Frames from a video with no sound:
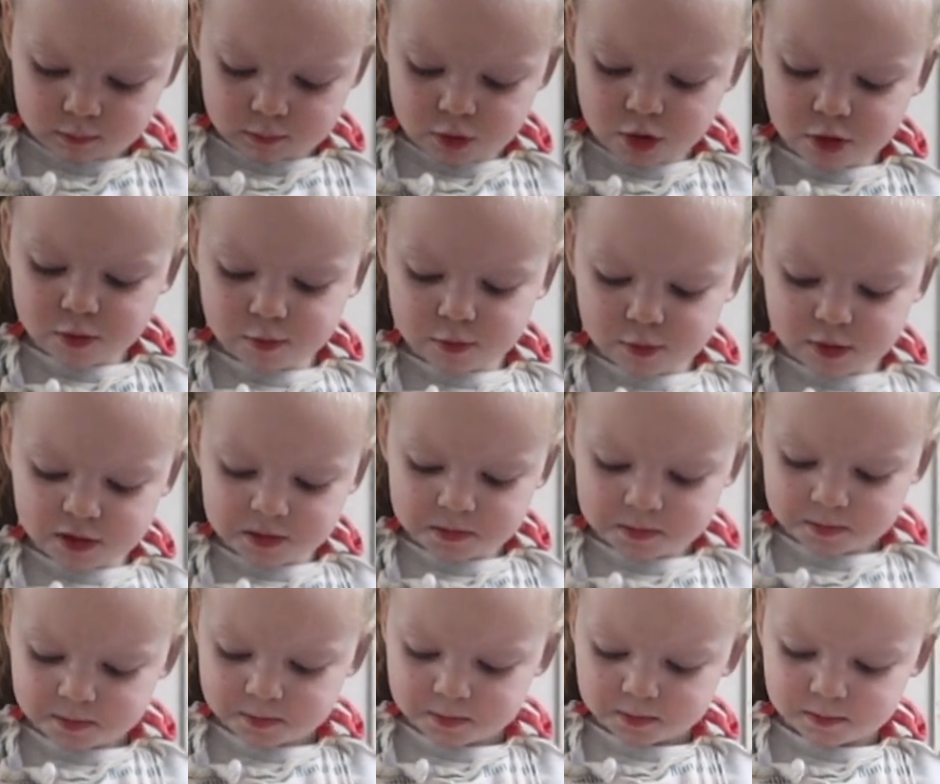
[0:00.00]

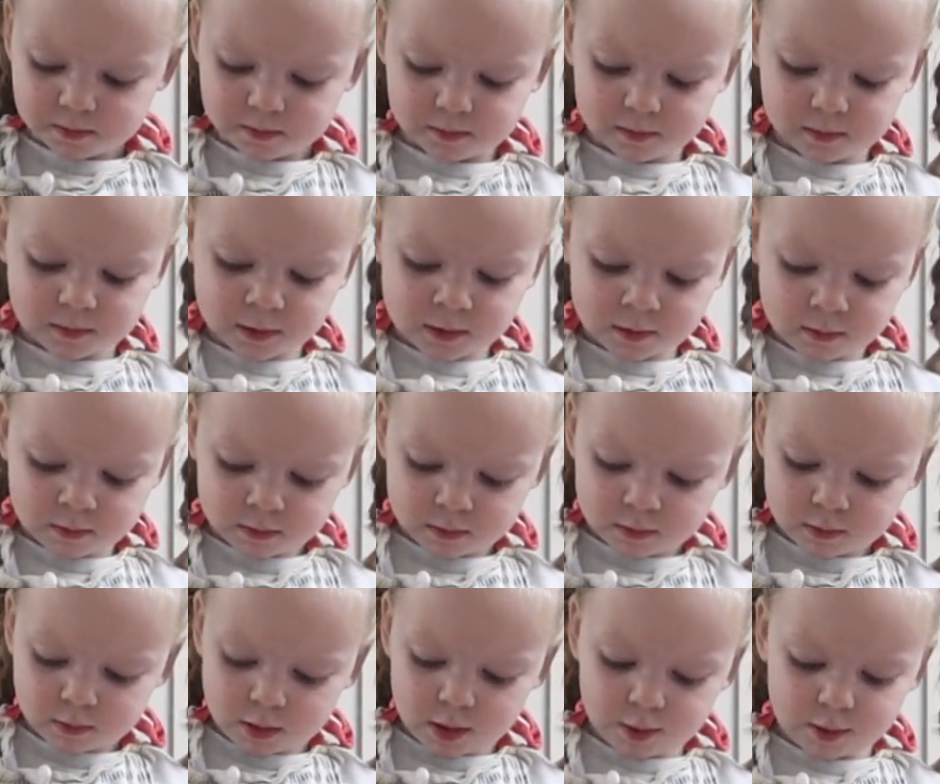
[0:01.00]
Business.
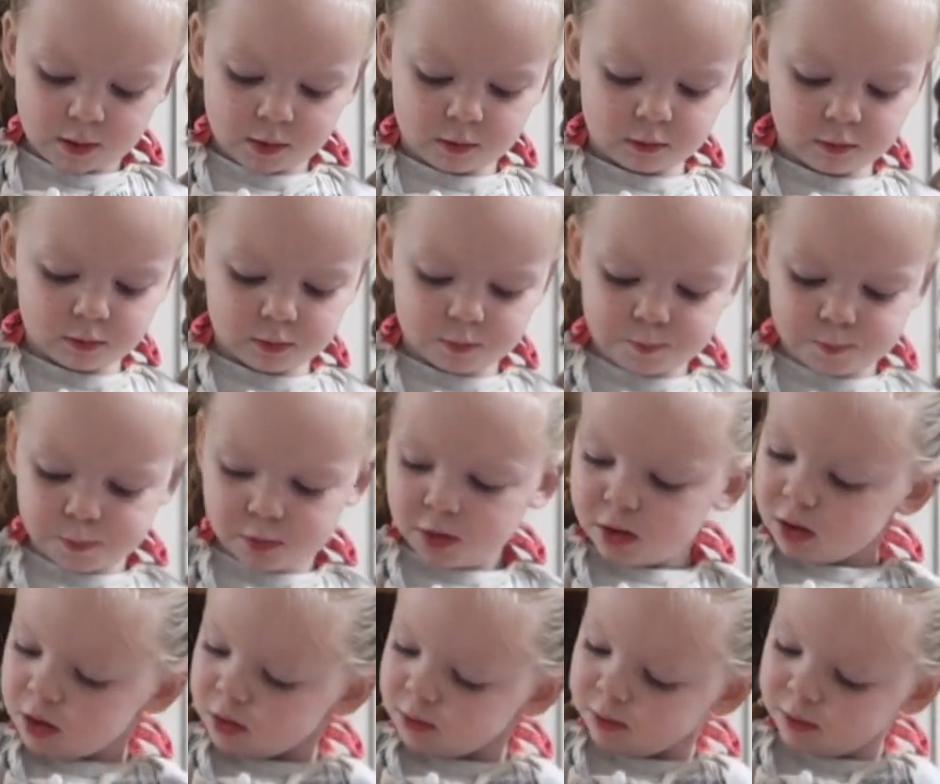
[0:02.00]
My own
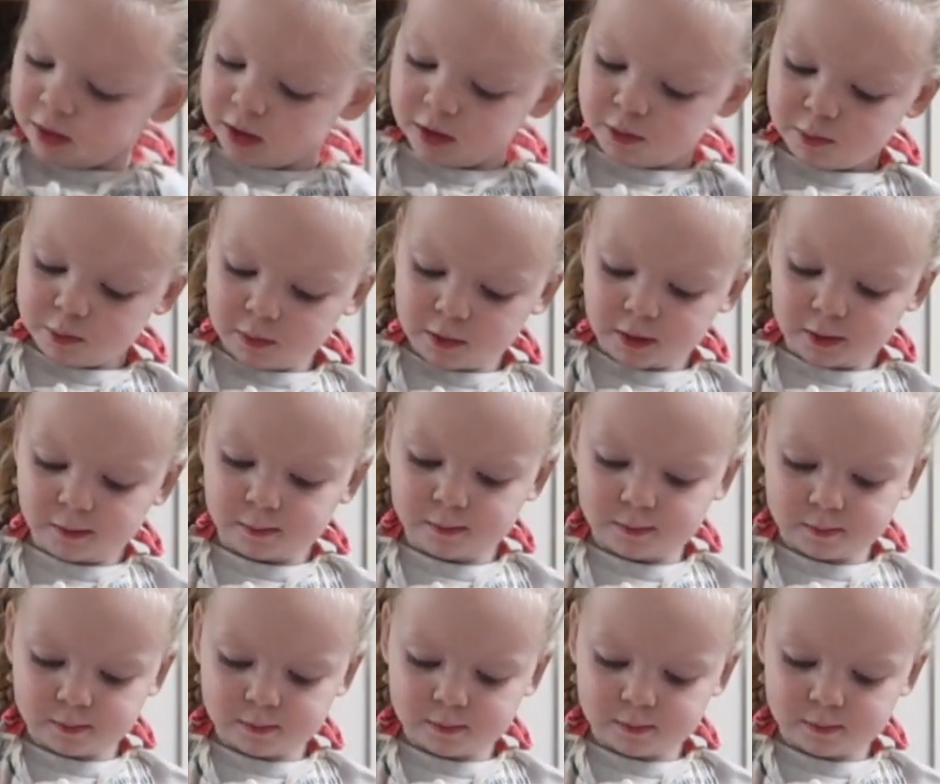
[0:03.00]
business, Mom.